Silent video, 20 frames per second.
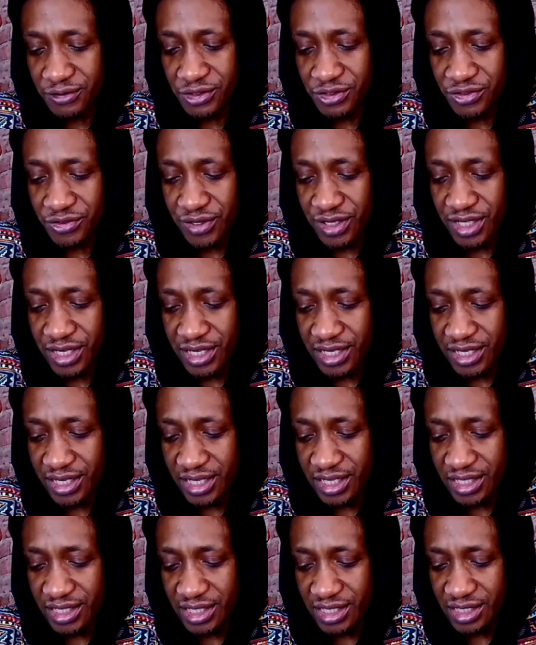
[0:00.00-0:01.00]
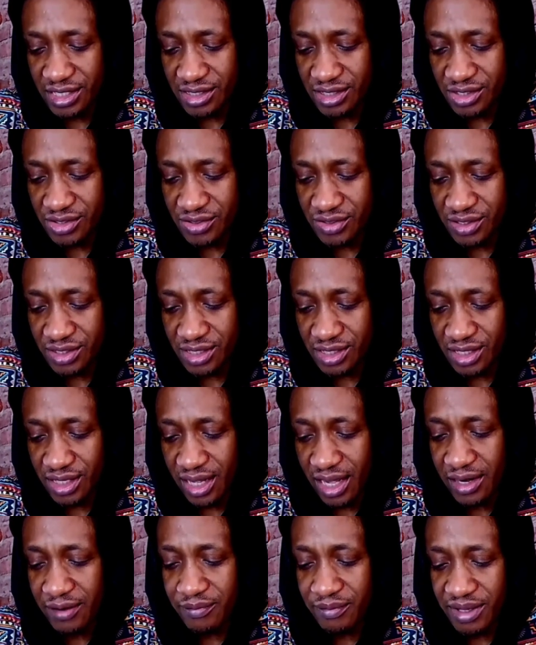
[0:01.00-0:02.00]
Trade and Industry
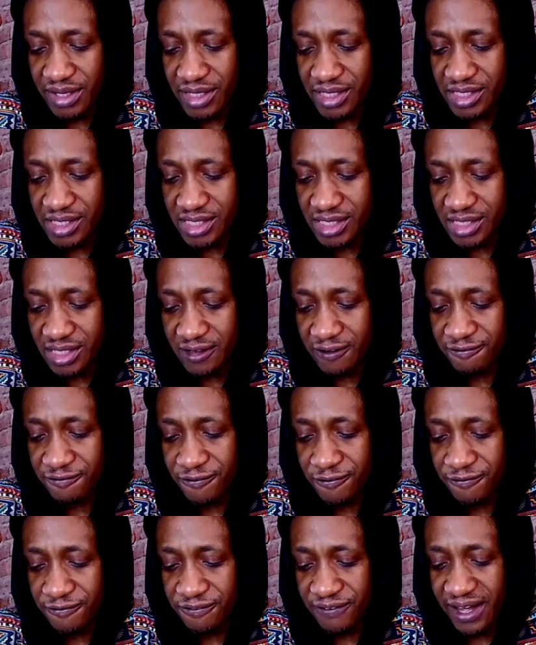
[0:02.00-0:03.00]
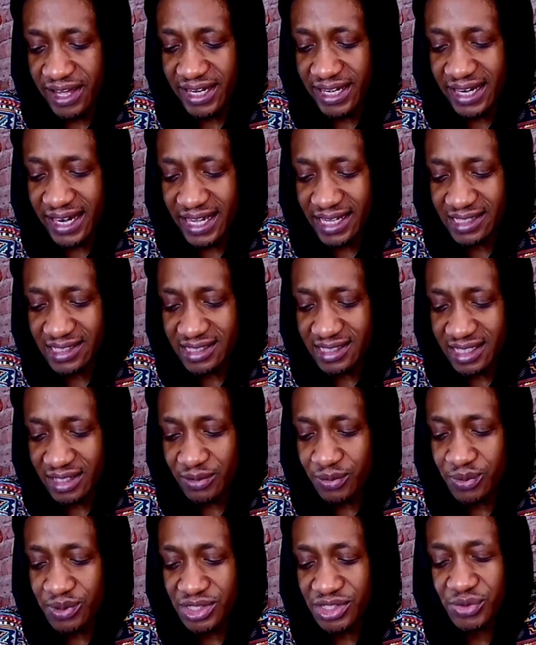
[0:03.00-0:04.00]
and Minister for Finance,
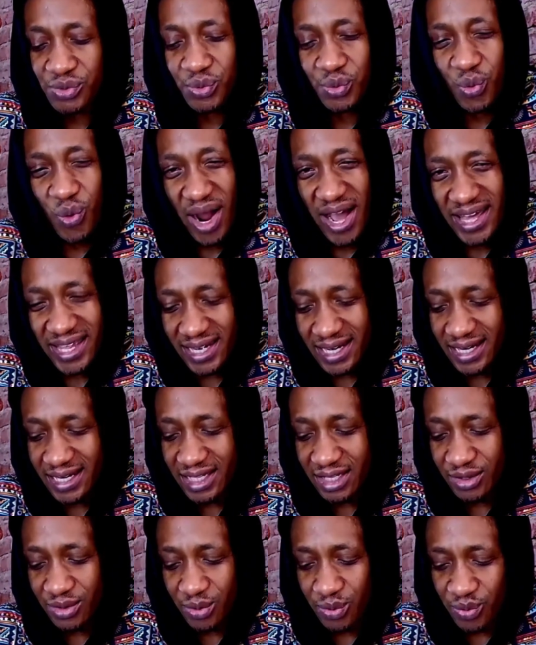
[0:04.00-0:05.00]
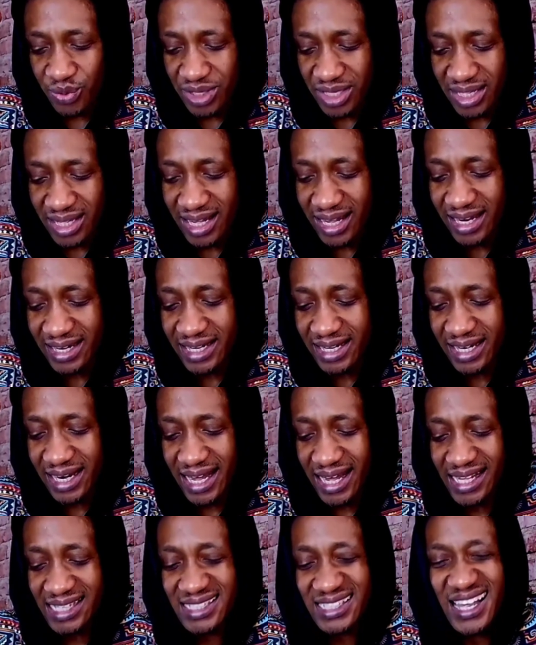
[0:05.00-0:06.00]
and was widely regarded
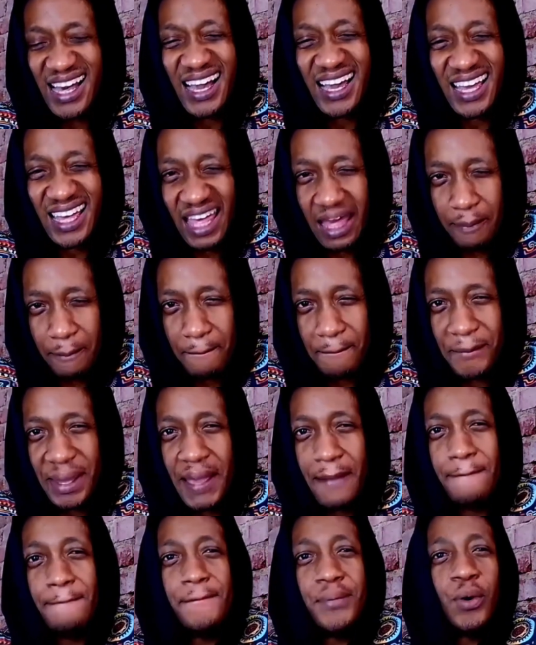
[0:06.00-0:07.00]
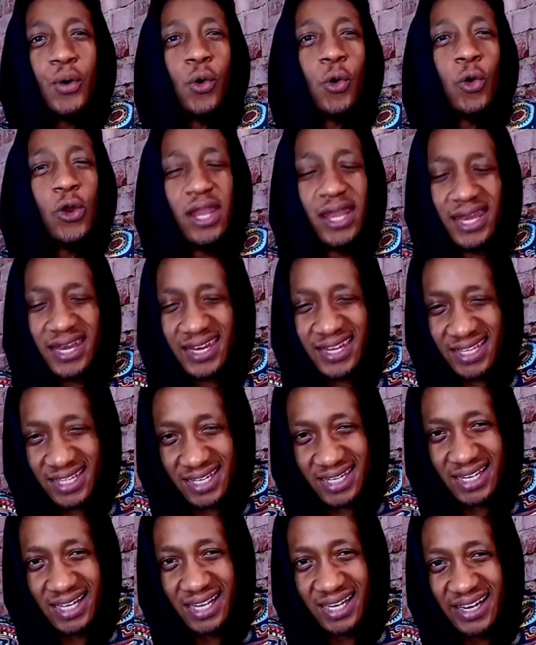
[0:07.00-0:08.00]
as a capable
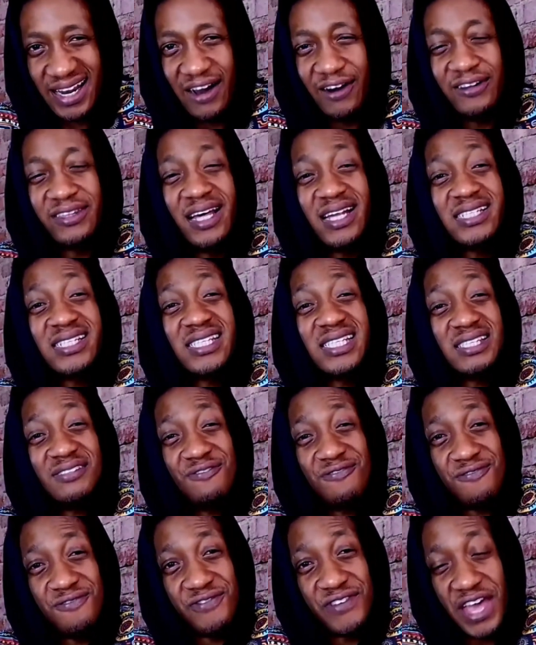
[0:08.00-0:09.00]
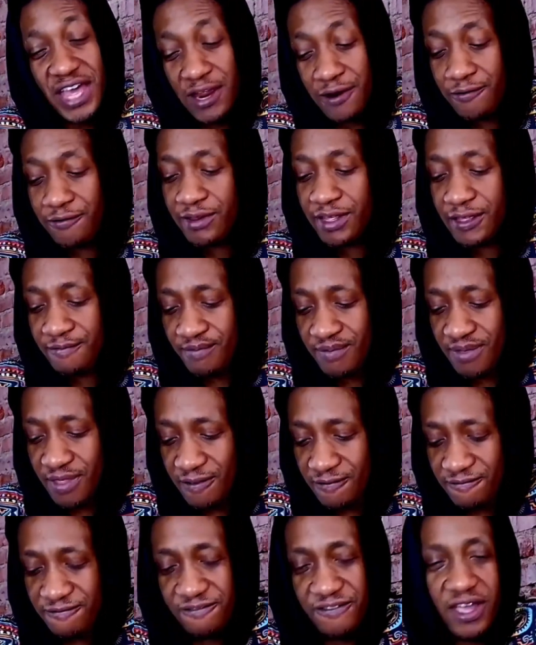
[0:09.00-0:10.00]
leader. Now that is very,
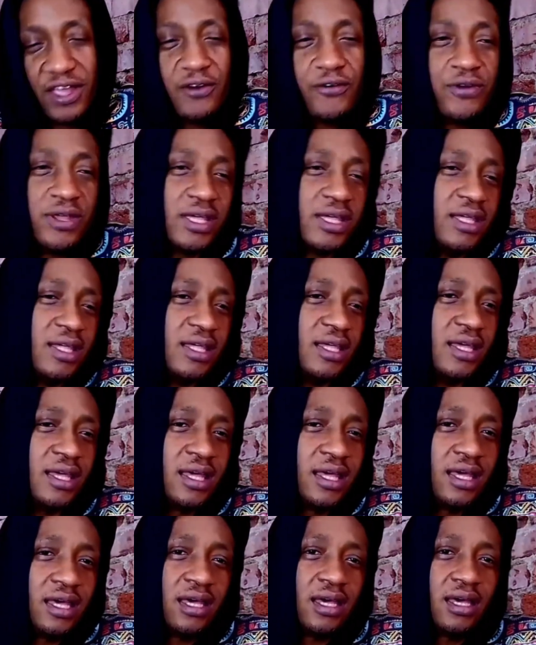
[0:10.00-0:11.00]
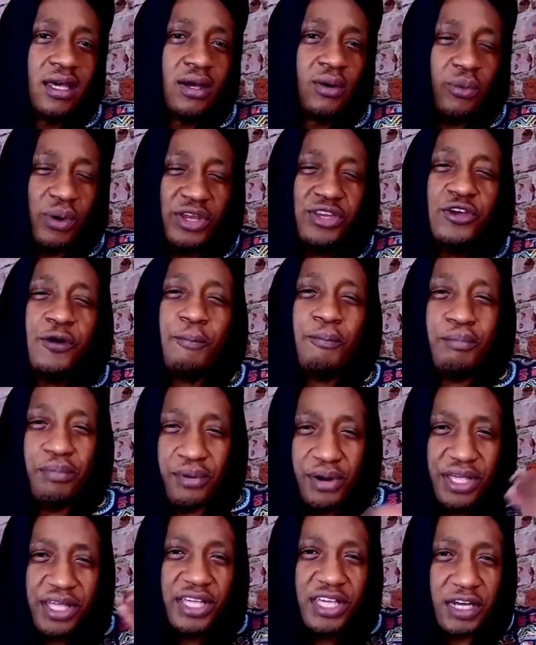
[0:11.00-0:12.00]
very key. When you
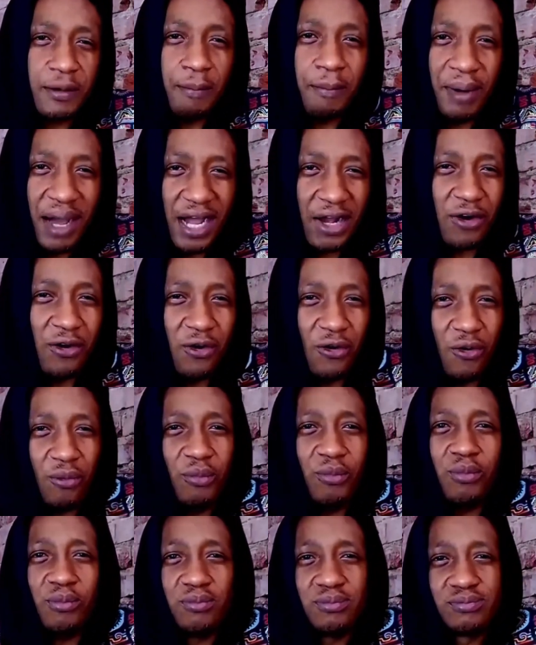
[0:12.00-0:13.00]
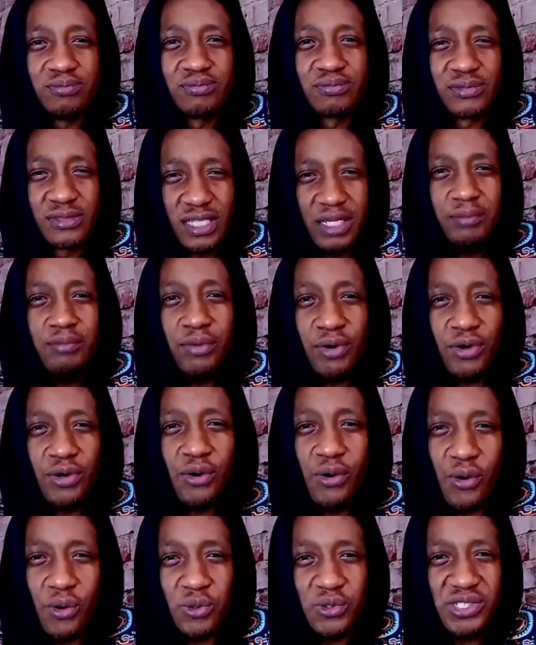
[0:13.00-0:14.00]
bring it back home, in
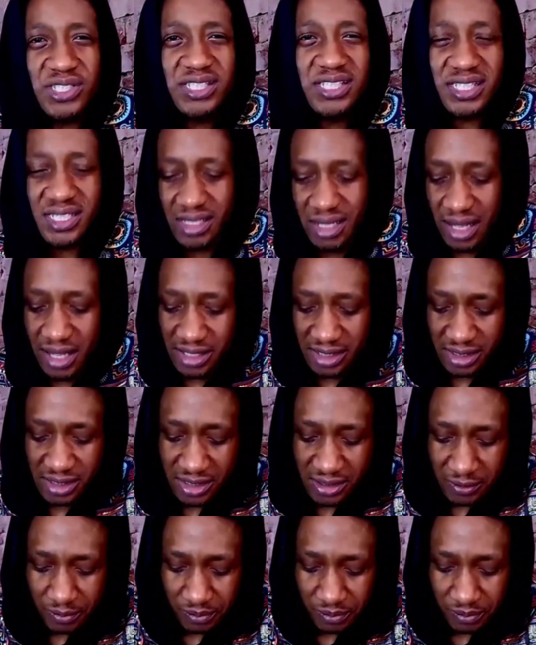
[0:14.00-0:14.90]
Mohoozi's case,